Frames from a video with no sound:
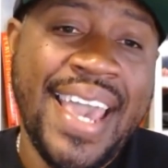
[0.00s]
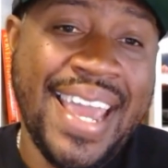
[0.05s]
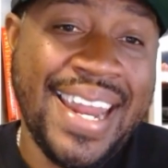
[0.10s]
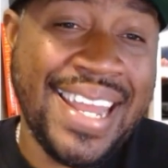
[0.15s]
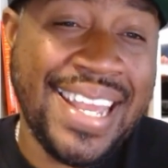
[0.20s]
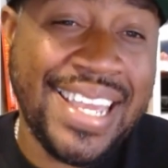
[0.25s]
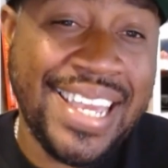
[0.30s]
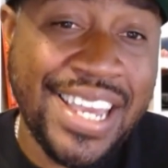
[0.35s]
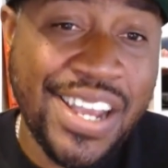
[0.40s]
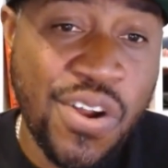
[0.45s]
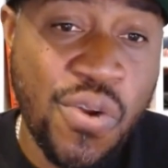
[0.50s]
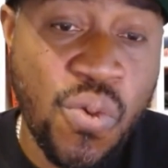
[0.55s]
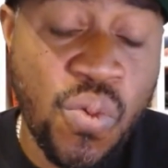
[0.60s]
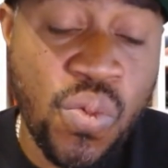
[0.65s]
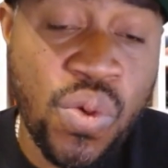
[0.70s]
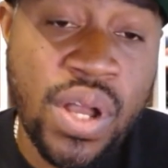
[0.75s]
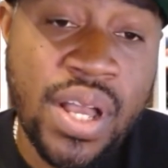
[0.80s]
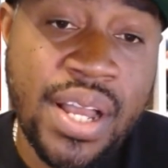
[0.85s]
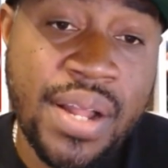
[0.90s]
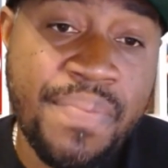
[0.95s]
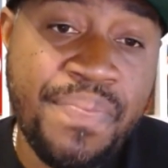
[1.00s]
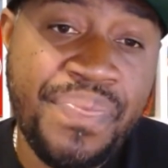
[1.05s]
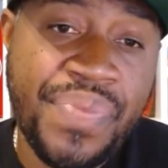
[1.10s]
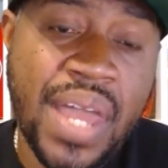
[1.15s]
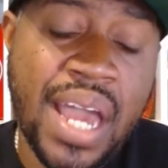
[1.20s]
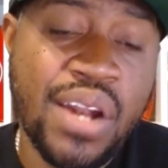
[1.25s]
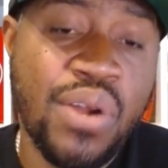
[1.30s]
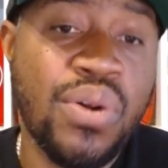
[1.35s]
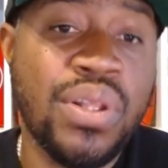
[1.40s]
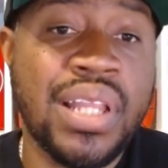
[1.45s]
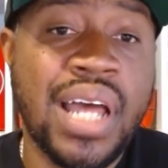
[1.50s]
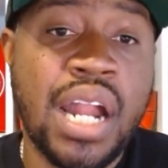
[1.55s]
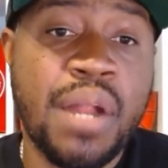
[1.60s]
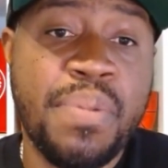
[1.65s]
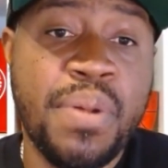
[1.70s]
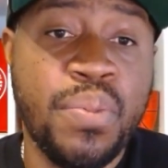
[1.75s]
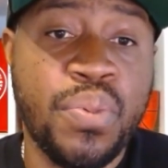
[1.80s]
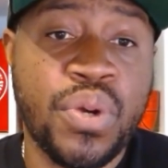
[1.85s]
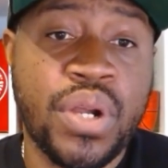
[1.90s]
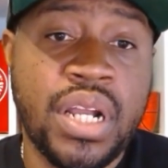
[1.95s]
And in year one, I know a lot
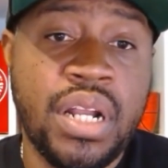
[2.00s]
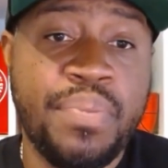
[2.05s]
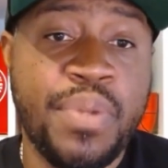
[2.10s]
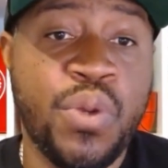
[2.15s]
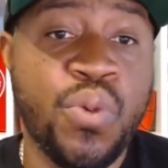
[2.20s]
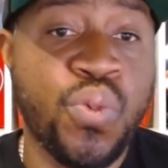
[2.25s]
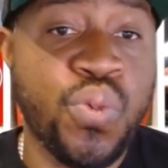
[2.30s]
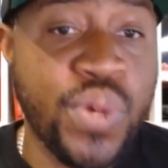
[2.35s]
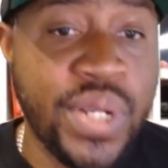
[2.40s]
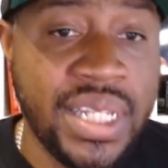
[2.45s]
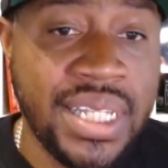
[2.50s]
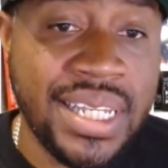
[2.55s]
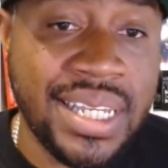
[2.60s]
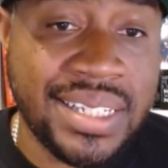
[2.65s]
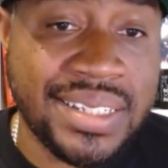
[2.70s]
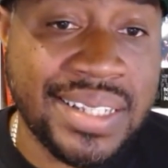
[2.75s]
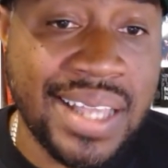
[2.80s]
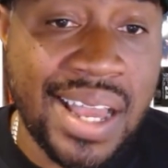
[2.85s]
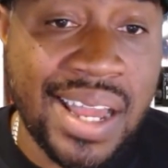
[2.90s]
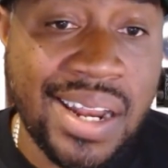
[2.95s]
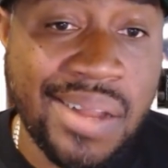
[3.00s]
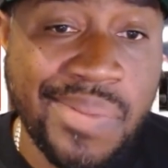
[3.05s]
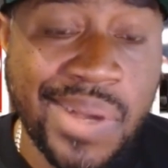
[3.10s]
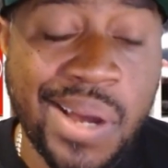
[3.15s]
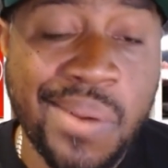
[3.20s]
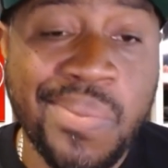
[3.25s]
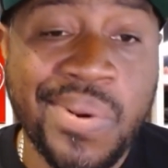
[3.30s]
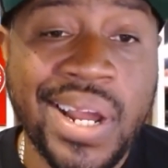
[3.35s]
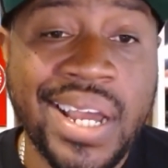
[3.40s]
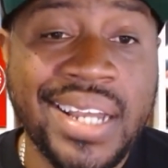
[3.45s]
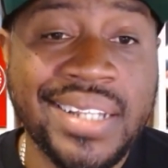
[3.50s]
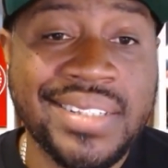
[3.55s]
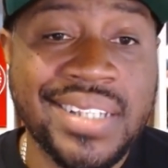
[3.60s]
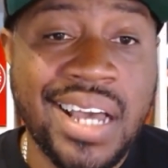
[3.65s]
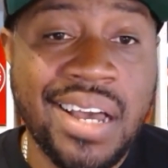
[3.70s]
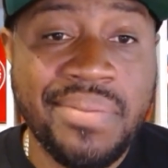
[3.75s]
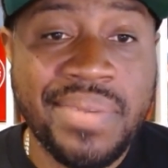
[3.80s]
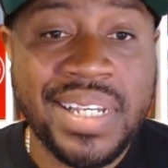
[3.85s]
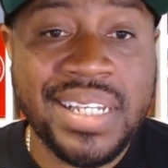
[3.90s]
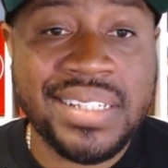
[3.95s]
of people are going to be really excited about Brian
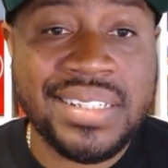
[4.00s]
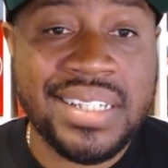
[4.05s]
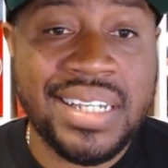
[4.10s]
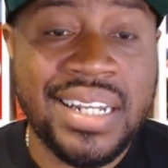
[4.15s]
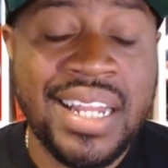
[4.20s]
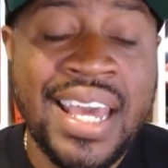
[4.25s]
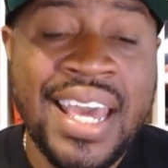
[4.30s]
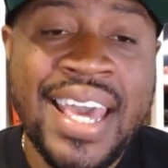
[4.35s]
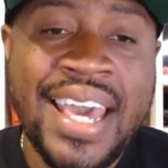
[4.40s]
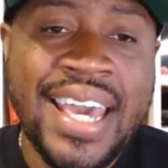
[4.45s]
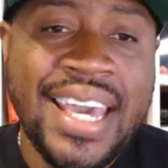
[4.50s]
Thomas and,